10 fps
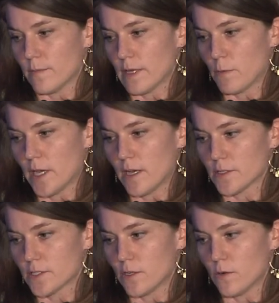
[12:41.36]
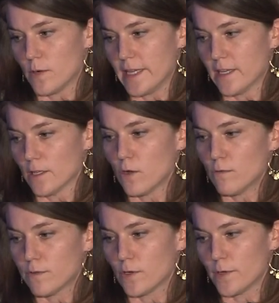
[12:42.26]
We also, in low
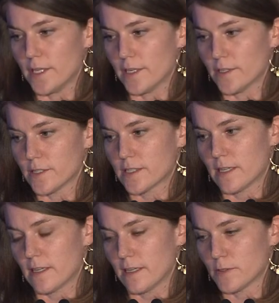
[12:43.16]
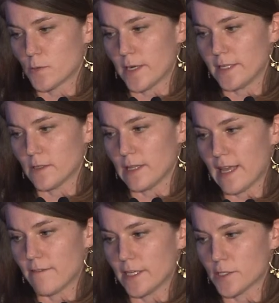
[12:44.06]
flow years in
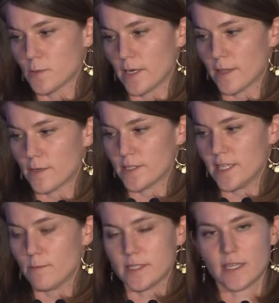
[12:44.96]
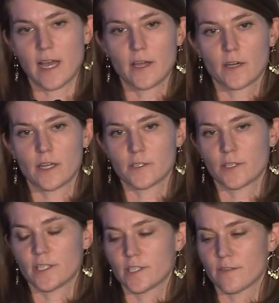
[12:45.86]
2011 and 2013, we see higher
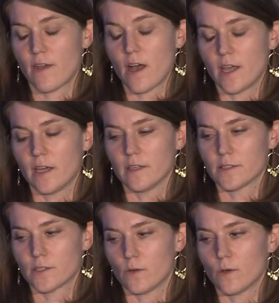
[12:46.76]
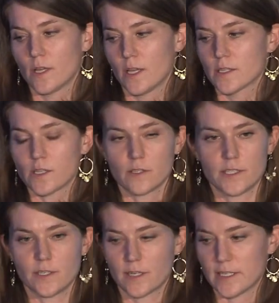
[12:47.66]
concentrations of ions, so
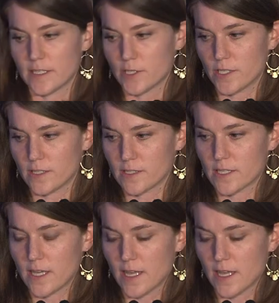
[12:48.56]
saltier conditions.